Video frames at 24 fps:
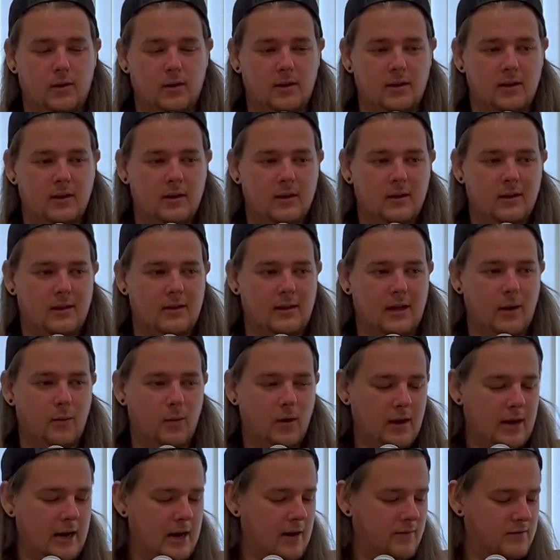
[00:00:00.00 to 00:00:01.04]
good. That
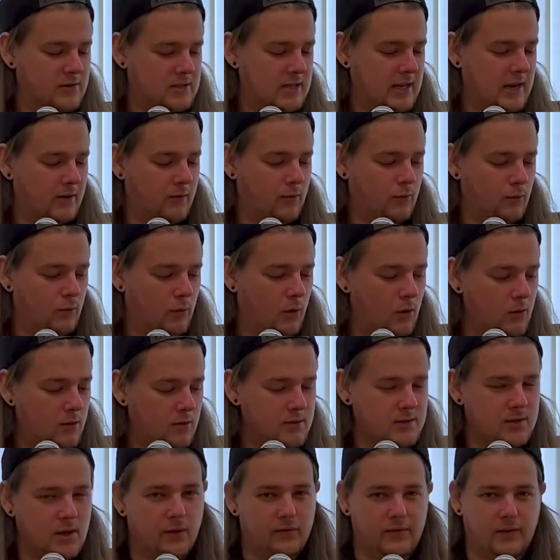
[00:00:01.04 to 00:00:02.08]
one kind of just like
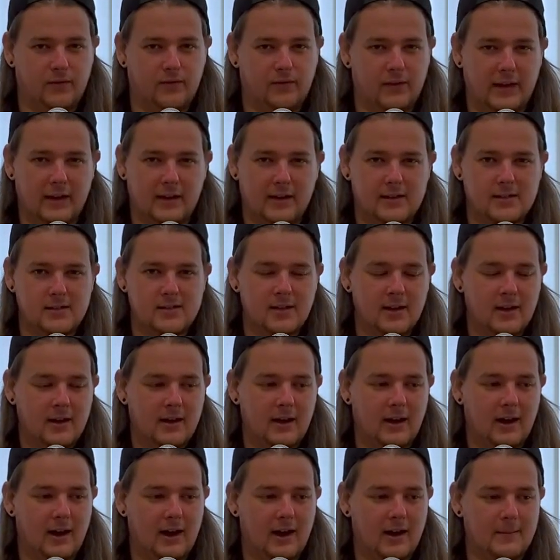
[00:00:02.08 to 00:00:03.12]
rolls off your fingers,
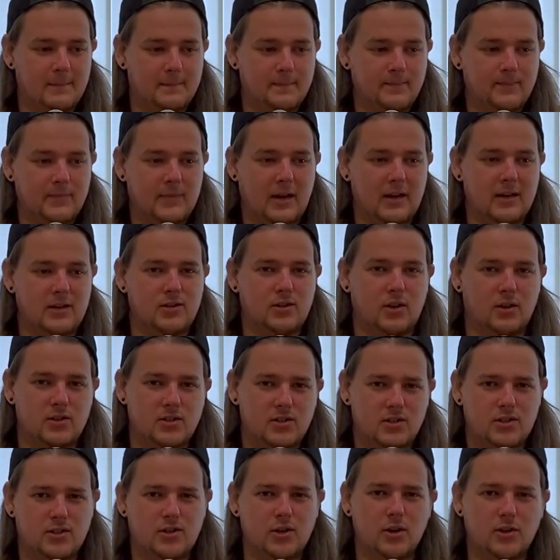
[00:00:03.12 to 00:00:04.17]
and it's got
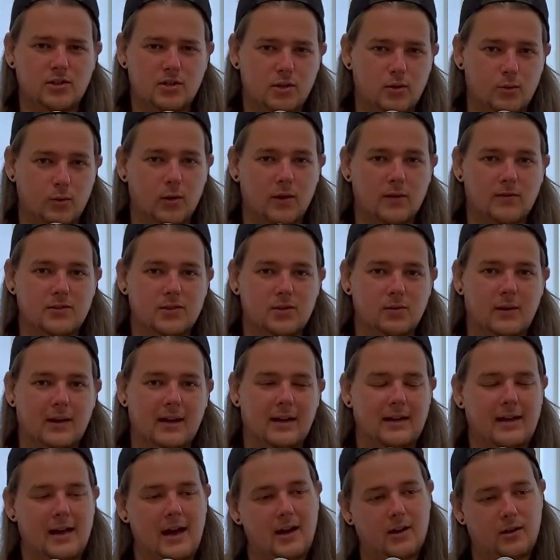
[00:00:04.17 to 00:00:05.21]
such groove to it.
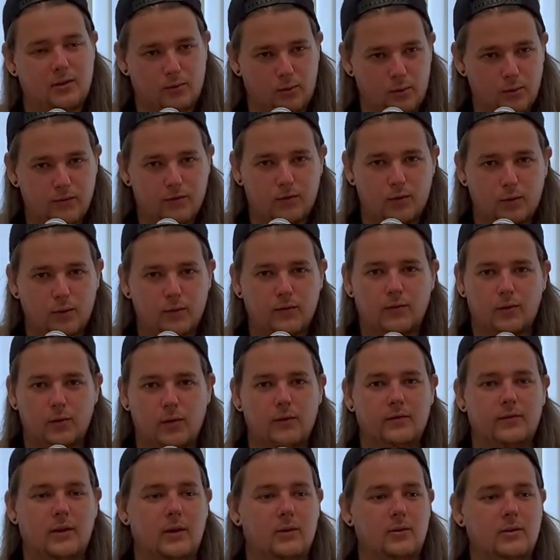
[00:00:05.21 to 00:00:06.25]
Again, groove, groove,
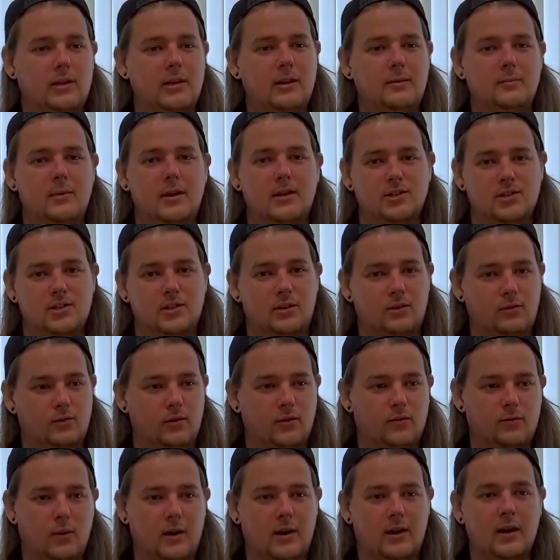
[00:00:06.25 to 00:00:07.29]
groove. I will keep mentioning
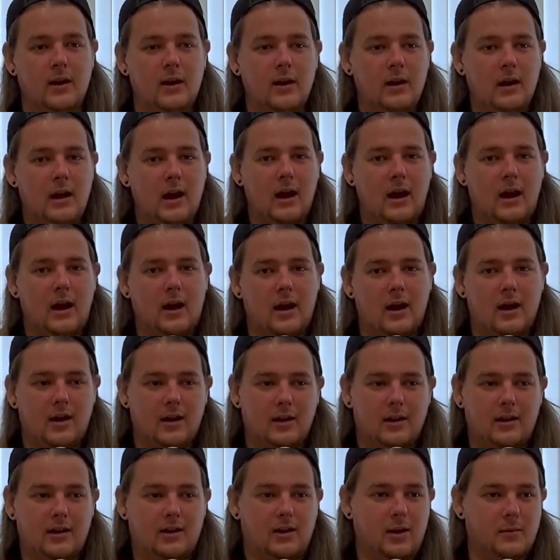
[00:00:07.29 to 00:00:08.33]
groove when
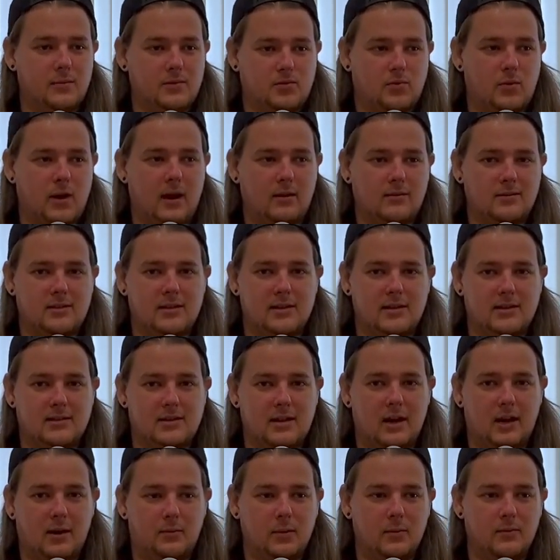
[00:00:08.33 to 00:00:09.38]
it comes around to this
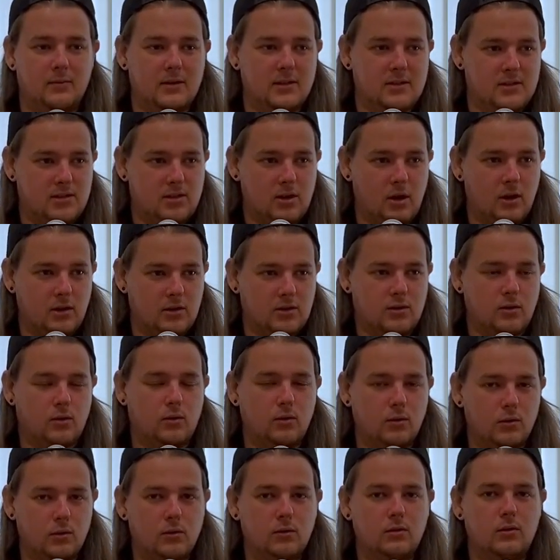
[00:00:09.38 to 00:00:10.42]
album. These songs are
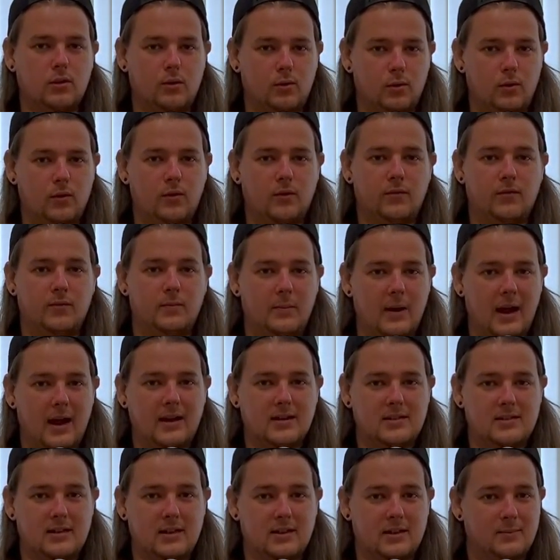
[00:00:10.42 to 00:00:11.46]
all groove
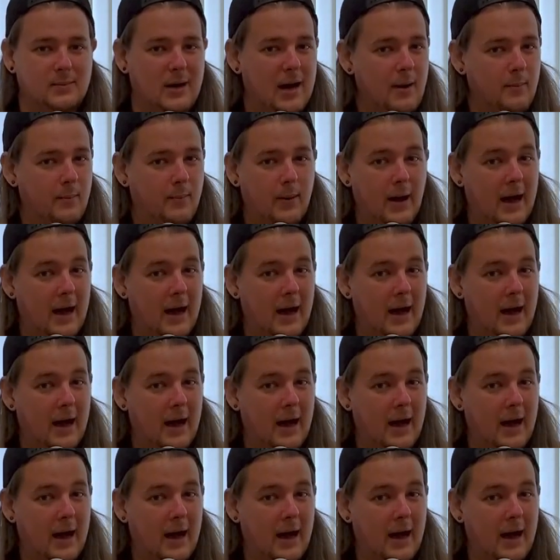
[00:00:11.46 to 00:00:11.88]
based, and the amount of